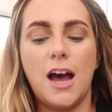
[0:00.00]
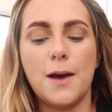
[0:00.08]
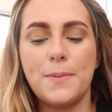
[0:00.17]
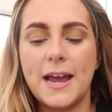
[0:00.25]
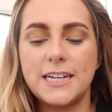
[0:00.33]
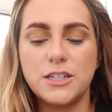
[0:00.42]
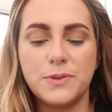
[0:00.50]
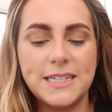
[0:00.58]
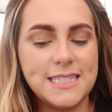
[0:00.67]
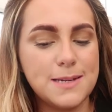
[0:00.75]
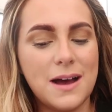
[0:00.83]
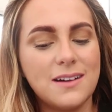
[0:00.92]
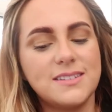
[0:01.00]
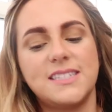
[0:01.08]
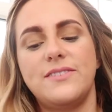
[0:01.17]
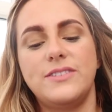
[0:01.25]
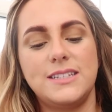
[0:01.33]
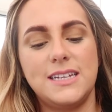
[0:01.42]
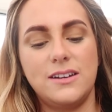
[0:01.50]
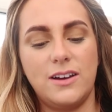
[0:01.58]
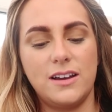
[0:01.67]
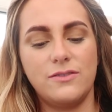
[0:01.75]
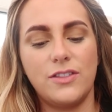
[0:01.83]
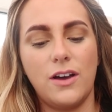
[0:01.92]
I paid
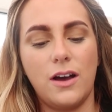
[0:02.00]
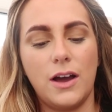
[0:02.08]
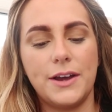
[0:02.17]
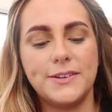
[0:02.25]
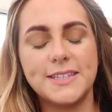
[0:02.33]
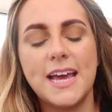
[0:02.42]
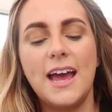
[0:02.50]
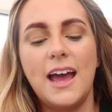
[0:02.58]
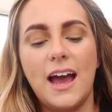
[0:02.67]
£20.79 for those.